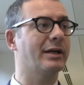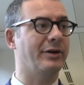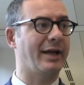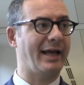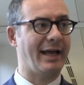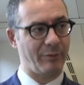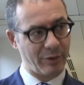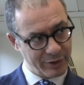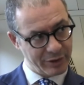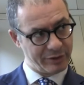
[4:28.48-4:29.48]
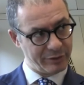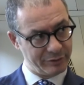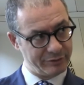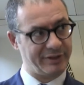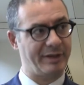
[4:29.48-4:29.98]
going to have, where we can
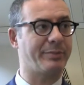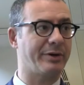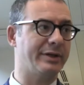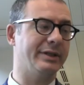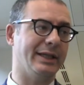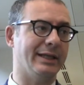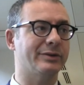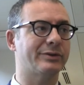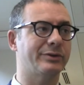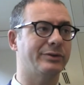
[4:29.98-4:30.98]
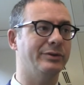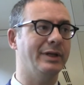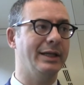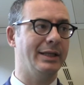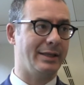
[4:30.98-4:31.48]
go deeper into
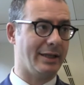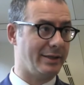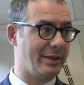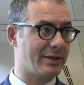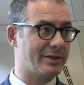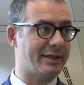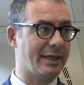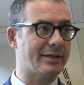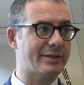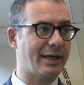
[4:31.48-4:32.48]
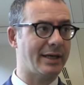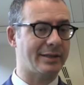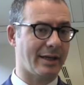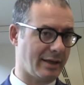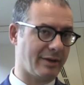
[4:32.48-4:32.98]
the ideas and the insights,
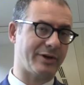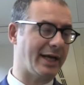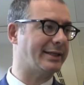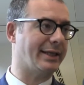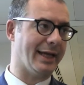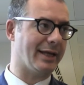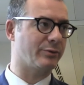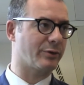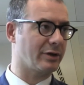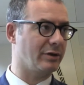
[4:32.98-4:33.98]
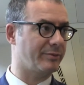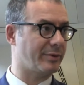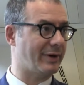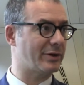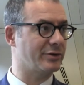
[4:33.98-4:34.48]
and I think creating a network of
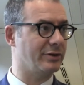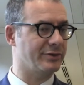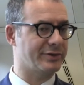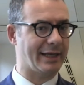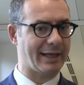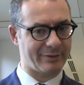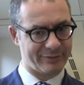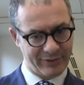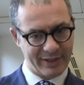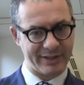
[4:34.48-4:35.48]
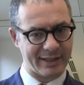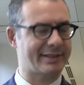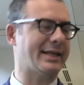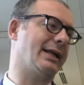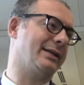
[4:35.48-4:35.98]
professionals that are facing
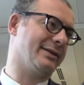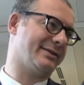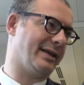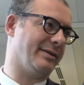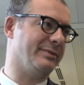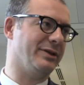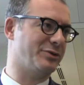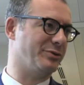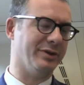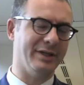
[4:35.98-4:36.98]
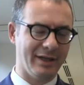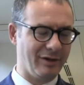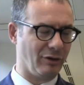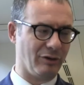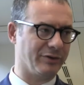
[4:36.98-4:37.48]
exactly the same issue
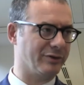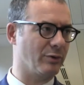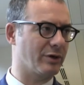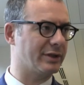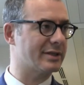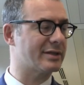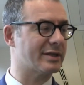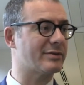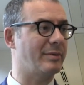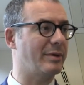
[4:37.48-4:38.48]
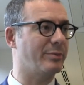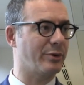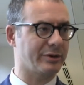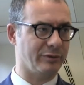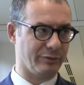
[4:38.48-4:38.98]
all over the world. It's extremely
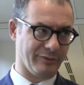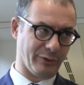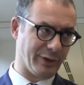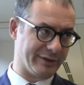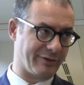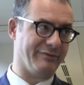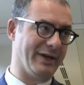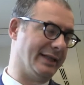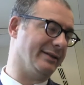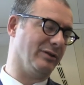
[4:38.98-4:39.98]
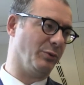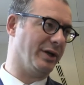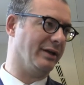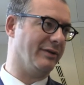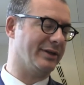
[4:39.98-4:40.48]
important to avoid reinventing the
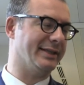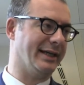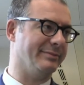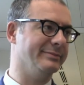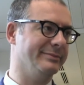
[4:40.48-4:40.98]
wheel every time.